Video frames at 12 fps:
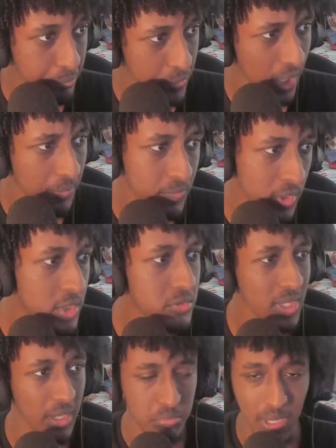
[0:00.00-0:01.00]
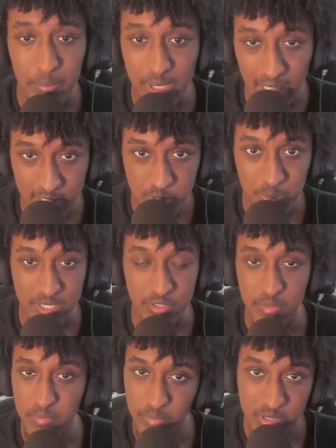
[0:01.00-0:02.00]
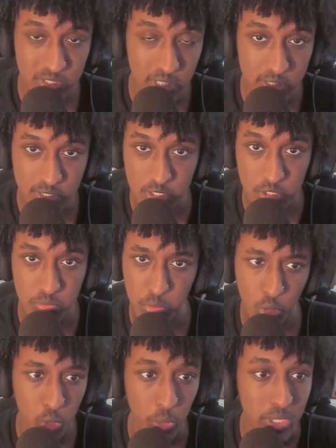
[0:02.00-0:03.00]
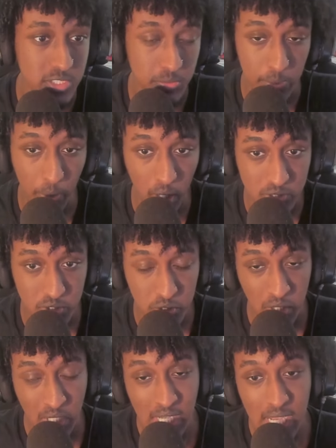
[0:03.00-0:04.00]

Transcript: yeah. I mean, I expected. Bizkit is such a crazy beatboxer.